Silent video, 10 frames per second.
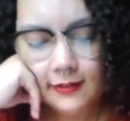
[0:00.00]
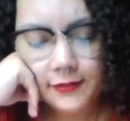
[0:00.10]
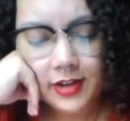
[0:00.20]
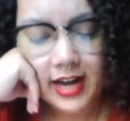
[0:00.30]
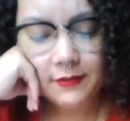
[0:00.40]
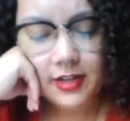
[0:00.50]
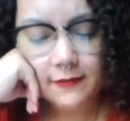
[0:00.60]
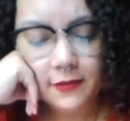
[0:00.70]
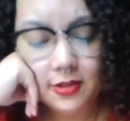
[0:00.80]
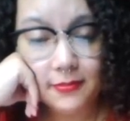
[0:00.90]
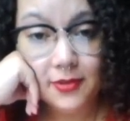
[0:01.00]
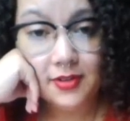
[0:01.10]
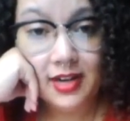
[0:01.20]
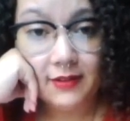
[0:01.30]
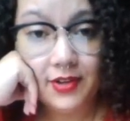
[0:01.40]
for every full
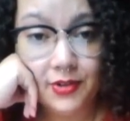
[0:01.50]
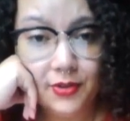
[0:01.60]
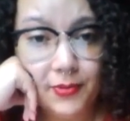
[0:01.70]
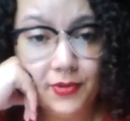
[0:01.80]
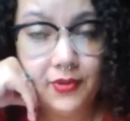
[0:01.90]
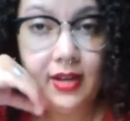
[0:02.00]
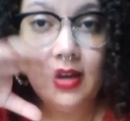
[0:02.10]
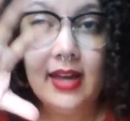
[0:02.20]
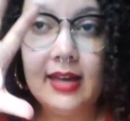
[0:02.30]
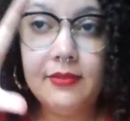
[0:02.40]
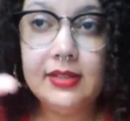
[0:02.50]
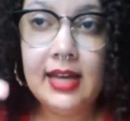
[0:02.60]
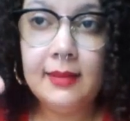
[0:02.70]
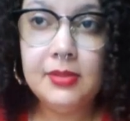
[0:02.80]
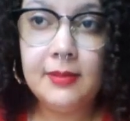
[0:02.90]
moon and every new moon, every
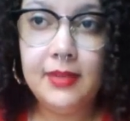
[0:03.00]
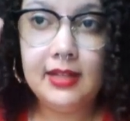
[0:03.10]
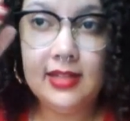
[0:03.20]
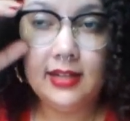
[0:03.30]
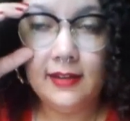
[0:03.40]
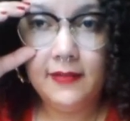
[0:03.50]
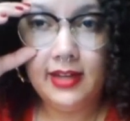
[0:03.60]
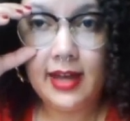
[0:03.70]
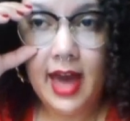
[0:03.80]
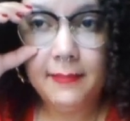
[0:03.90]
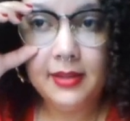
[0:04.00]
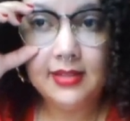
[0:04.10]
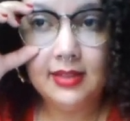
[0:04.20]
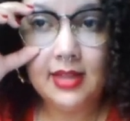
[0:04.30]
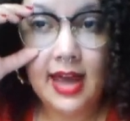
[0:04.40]
time something significant
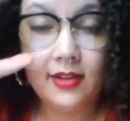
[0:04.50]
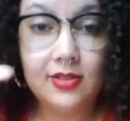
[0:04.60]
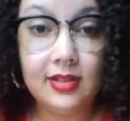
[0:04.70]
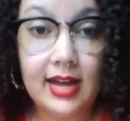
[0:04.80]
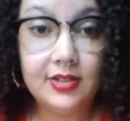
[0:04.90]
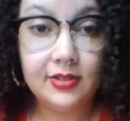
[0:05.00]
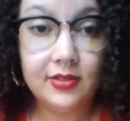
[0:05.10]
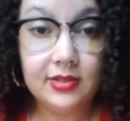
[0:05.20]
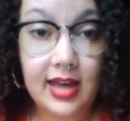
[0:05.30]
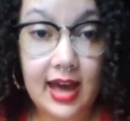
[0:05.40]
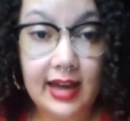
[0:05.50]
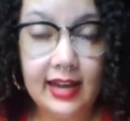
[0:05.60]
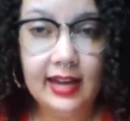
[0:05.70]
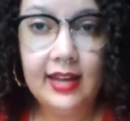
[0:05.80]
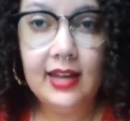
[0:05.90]
happens in the astrological
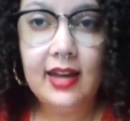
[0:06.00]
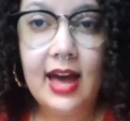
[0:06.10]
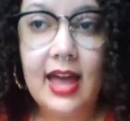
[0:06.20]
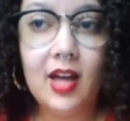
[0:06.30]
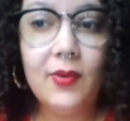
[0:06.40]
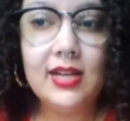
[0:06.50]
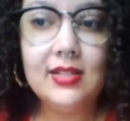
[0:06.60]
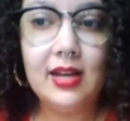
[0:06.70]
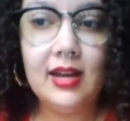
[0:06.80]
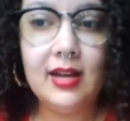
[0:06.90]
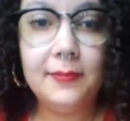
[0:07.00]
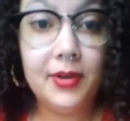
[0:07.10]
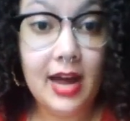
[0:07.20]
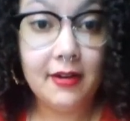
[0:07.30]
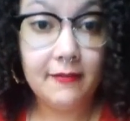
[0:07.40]
sky, I always uh,
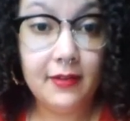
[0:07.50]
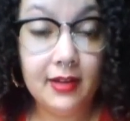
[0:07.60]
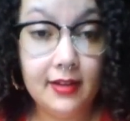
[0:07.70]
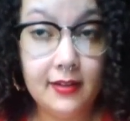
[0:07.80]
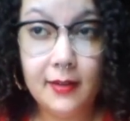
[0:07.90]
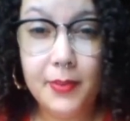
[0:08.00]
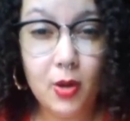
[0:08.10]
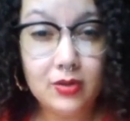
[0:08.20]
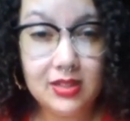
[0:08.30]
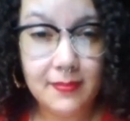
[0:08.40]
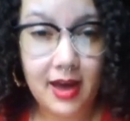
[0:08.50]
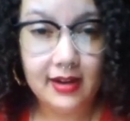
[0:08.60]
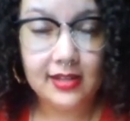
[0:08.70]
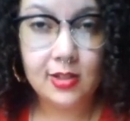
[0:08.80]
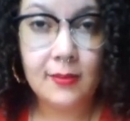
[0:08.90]
put out a, a, a, post about
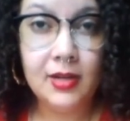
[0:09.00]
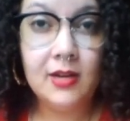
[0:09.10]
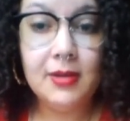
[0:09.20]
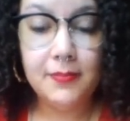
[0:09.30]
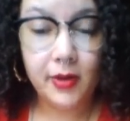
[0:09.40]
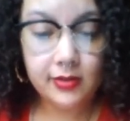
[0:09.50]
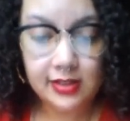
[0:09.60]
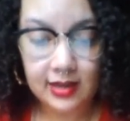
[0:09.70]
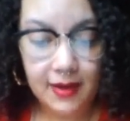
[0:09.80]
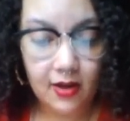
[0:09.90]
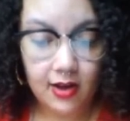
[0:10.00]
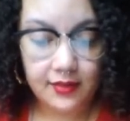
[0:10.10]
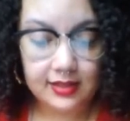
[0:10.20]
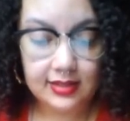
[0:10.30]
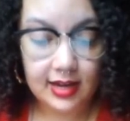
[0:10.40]
it. So I'm going to be posting about all
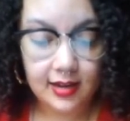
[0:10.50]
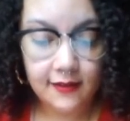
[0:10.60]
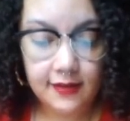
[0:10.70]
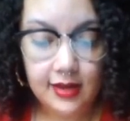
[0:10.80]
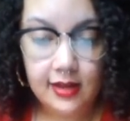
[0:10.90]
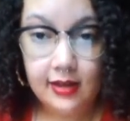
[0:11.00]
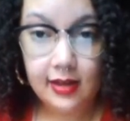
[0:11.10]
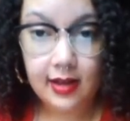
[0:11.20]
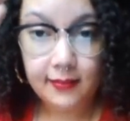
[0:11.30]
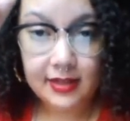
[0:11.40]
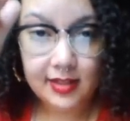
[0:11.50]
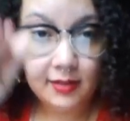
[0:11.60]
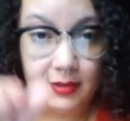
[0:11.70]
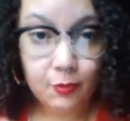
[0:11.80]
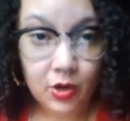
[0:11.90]
this stuff. Um, it's
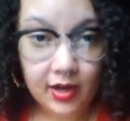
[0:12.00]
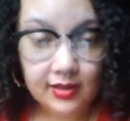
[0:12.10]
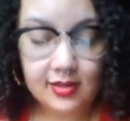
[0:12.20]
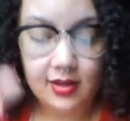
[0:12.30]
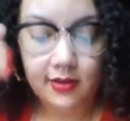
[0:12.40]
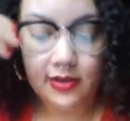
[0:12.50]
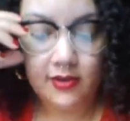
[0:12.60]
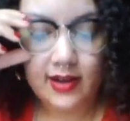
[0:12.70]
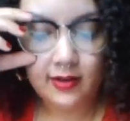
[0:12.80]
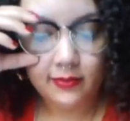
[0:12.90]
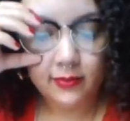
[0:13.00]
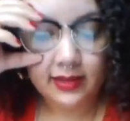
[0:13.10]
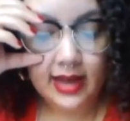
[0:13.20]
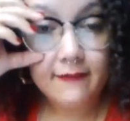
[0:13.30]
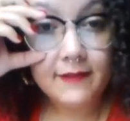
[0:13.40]
going to be words, though. You know, I don't
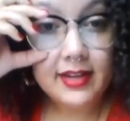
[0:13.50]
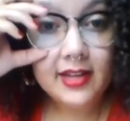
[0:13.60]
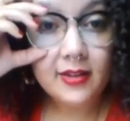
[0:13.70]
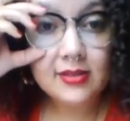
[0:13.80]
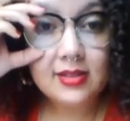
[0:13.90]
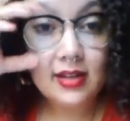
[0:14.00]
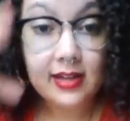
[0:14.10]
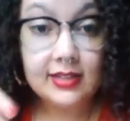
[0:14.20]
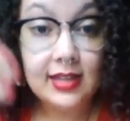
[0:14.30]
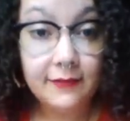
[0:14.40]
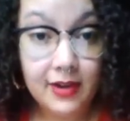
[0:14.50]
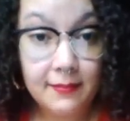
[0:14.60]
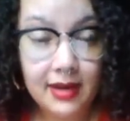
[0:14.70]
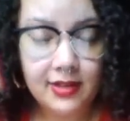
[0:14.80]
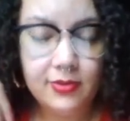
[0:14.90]
really have videos uh, except for
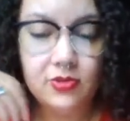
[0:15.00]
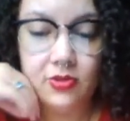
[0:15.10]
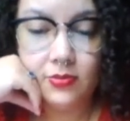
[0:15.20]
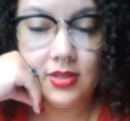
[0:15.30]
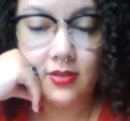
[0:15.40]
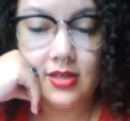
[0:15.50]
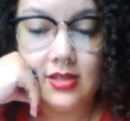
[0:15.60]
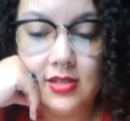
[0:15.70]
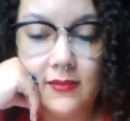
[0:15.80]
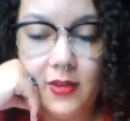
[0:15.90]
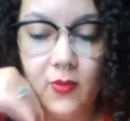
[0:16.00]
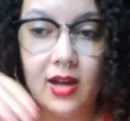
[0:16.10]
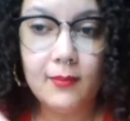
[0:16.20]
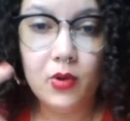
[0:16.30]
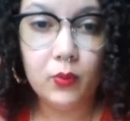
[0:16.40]
on my YouTube. So this is if you
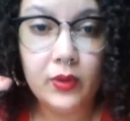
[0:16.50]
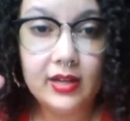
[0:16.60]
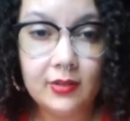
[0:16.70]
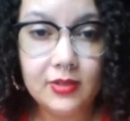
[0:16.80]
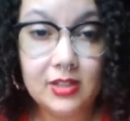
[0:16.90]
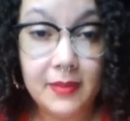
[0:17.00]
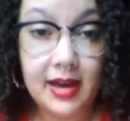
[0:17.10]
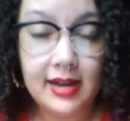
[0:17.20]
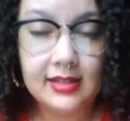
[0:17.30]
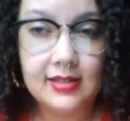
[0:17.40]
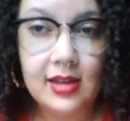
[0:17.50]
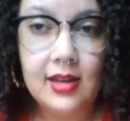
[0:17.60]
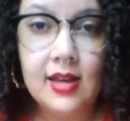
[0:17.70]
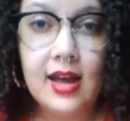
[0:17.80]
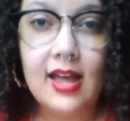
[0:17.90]
want a more written response.
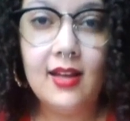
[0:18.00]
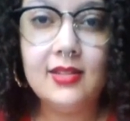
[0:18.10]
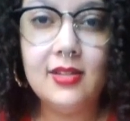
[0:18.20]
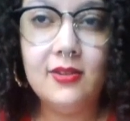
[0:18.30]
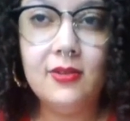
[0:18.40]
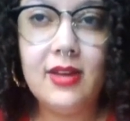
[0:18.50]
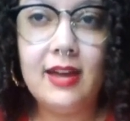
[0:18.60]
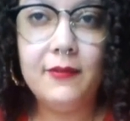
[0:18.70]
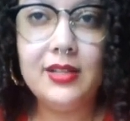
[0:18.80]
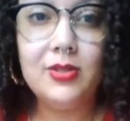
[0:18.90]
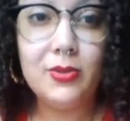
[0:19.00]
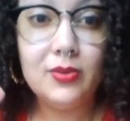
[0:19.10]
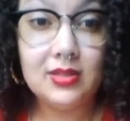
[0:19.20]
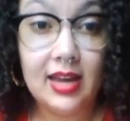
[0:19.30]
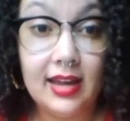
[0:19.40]
I also, every
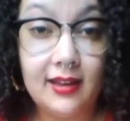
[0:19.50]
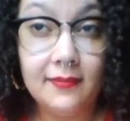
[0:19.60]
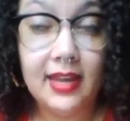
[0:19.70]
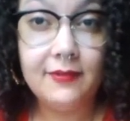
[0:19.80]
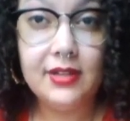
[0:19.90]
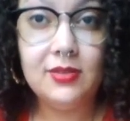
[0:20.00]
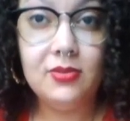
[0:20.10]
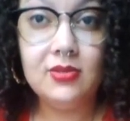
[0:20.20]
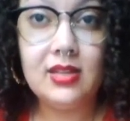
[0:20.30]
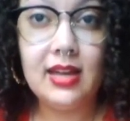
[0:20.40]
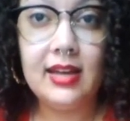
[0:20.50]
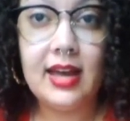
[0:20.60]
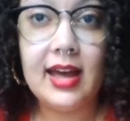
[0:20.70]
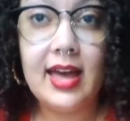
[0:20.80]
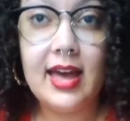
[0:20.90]
Tuesday, every Tuesday,
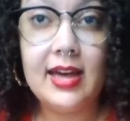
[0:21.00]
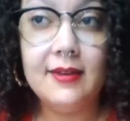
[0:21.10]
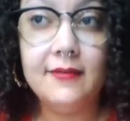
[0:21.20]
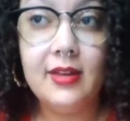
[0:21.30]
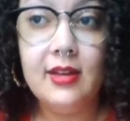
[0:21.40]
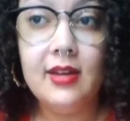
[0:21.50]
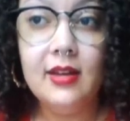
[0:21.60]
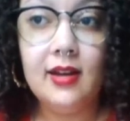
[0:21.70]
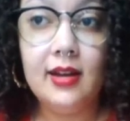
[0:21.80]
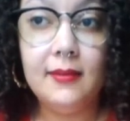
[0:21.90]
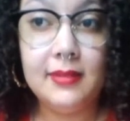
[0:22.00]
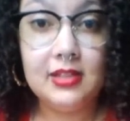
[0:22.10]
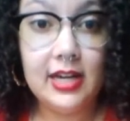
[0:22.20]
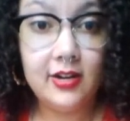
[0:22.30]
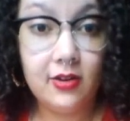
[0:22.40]
I have um, a
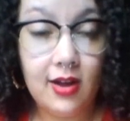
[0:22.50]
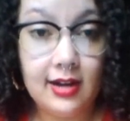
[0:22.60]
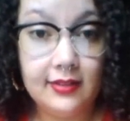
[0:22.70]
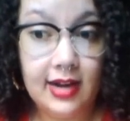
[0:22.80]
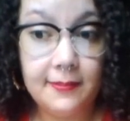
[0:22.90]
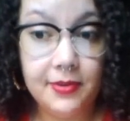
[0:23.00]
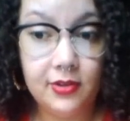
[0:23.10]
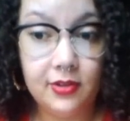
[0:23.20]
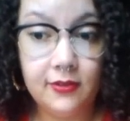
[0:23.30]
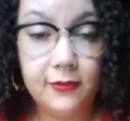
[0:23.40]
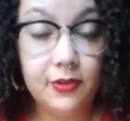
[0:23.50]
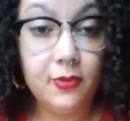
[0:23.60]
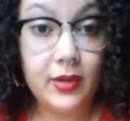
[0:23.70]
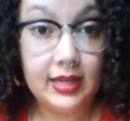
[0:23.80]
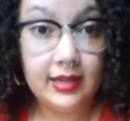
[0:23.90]
tarot card that I pull for
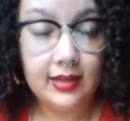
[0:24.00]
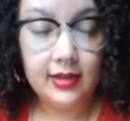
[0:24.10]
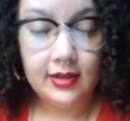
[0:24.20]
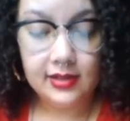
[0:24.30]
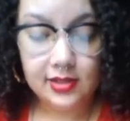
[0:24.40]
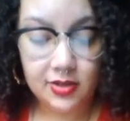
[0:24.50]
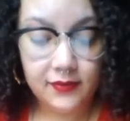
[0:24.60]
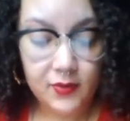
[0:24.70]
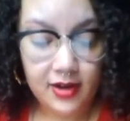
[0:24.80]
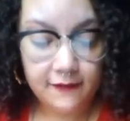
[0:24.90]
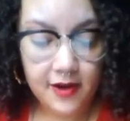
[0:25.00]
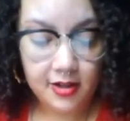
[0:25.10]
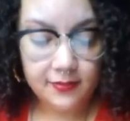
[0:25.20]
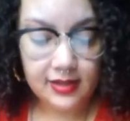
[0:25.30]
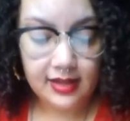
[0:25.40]
the week. So if you want to
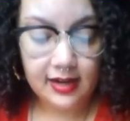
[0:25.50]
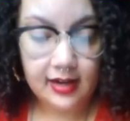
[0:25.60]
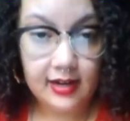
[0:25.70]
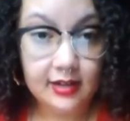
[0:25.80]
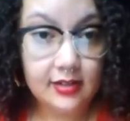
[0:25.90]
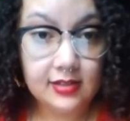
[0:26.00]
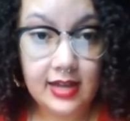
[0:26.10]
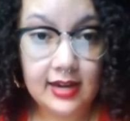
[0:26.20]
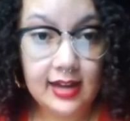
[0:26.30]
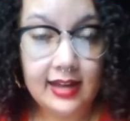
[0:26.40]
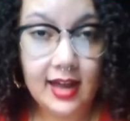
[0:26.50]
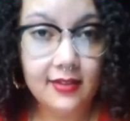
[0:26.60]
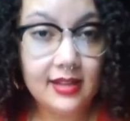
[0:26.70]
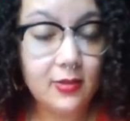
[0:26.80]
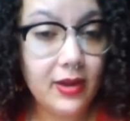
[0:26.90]
follow me there and just kind of hang
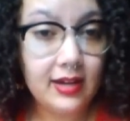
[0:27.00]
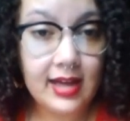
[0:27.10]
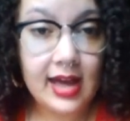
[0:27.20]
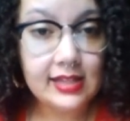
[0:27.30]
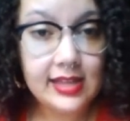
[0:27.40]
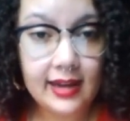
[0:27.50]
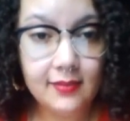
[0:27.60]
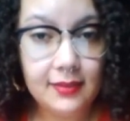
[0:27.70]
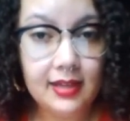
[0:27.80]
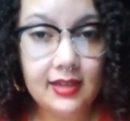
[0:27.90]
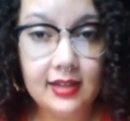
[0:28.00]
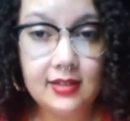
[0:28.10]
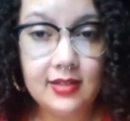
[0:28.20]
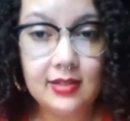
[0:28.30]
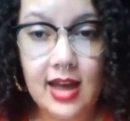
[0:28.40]
out, that's a way to contact me
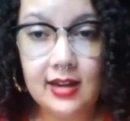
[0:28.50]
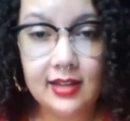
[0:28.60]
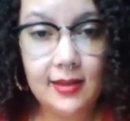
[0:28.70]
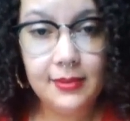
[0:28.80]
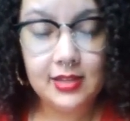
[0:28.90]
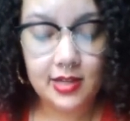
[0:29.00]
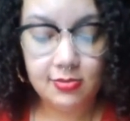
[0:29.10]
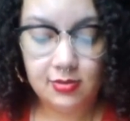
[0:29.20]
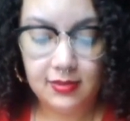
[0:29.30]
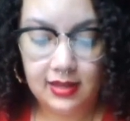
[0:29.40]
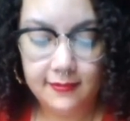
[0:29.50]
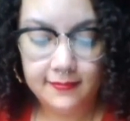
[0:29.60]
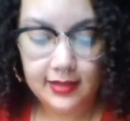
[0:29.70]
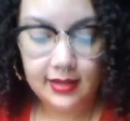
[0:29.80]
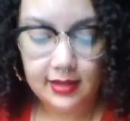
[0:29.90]
and just kind of keep in touch with me
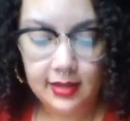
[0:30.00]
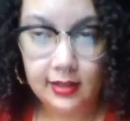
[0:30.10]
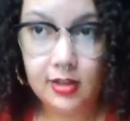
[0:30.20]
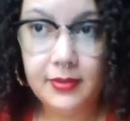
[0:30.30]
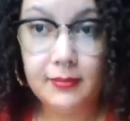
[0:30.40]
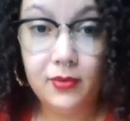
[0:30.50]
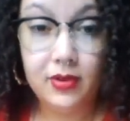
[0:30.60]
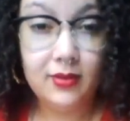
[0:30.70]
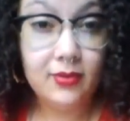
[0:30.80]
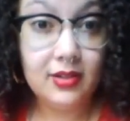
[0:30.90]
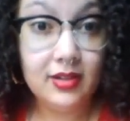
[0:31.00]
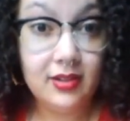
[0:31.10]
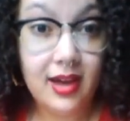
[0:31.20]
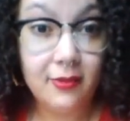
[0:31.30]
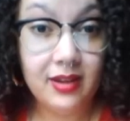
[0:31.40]
a little bit more. Oh, do you
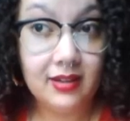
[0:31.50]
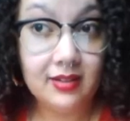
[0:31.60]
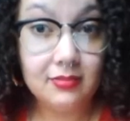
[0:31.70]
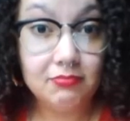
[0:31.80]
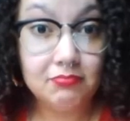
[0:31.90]
hear that wind?